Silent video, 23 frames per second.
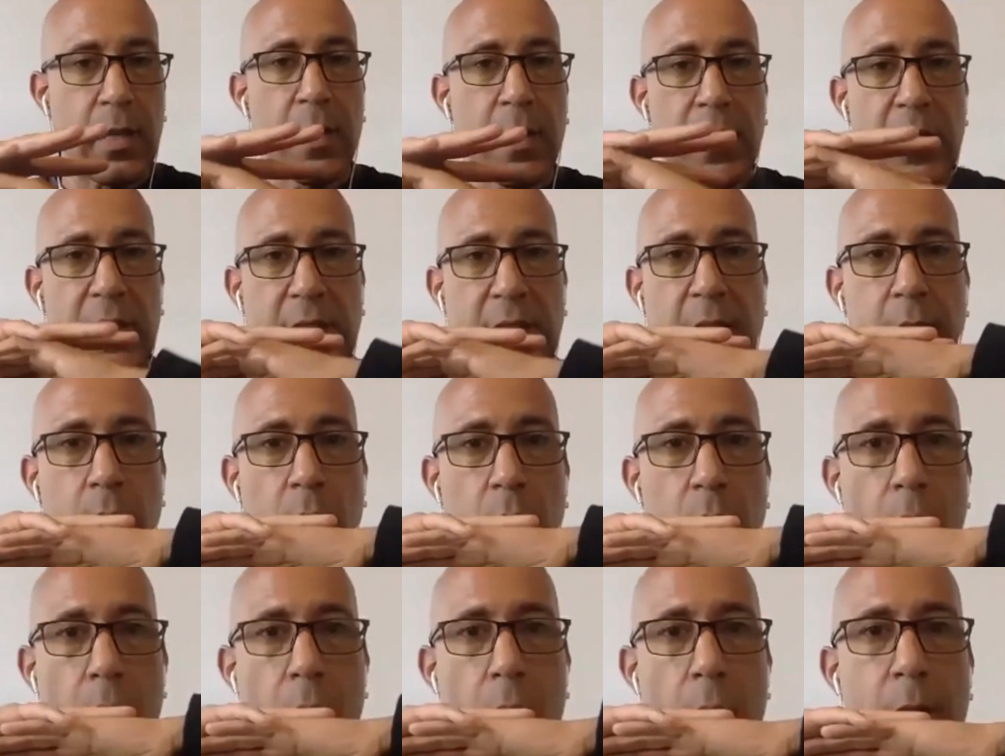the
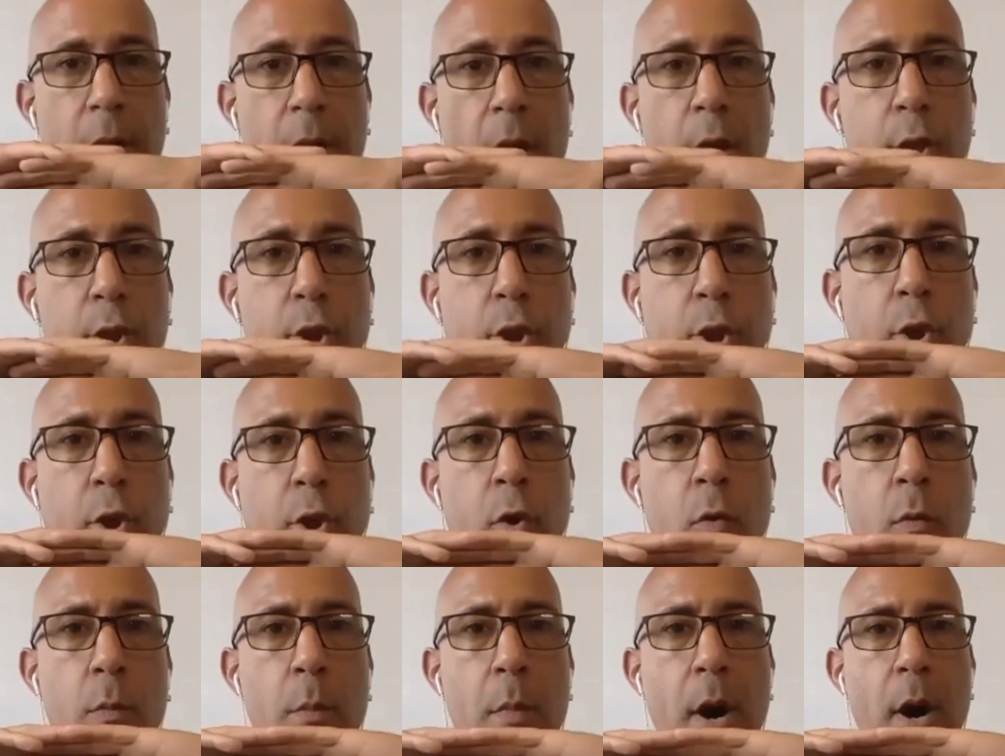signal of
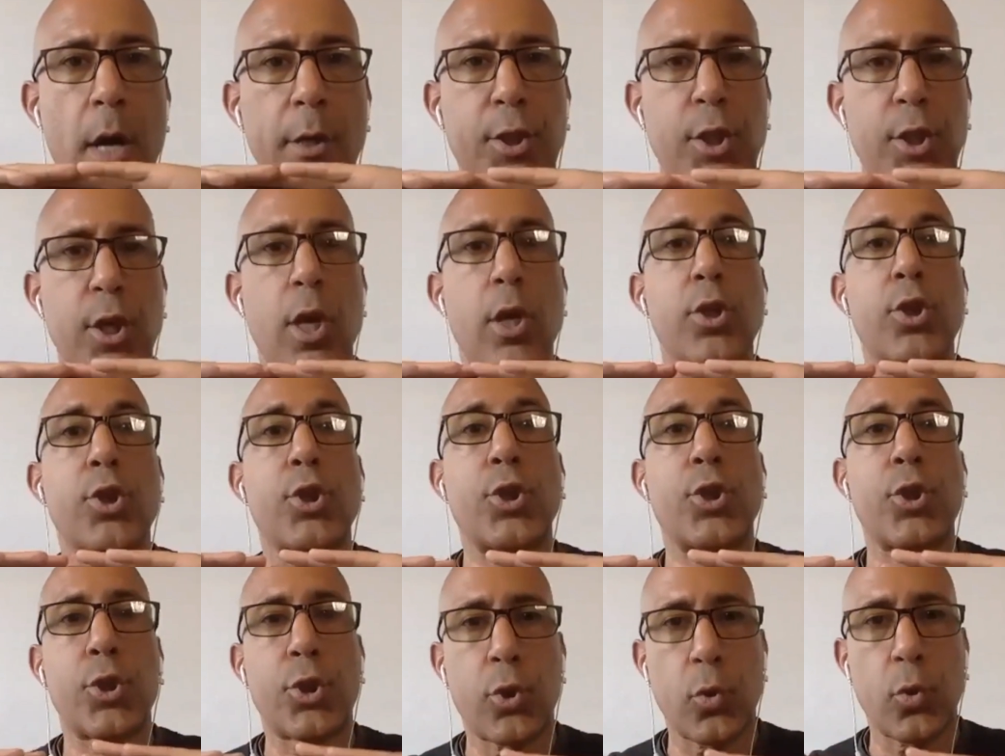too much
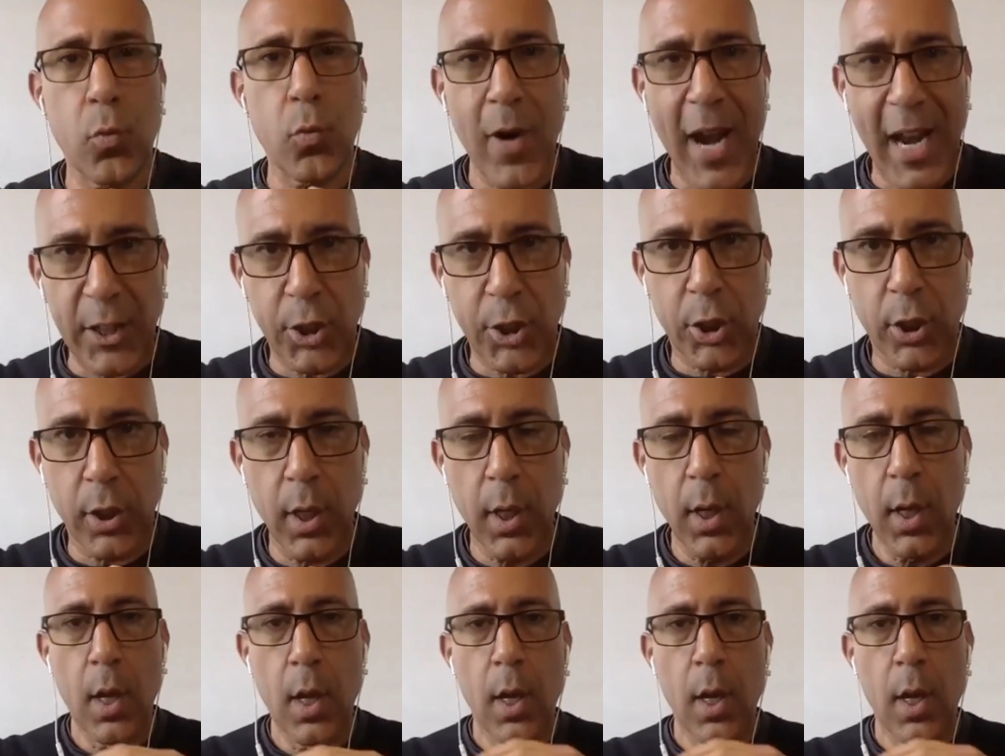stretch.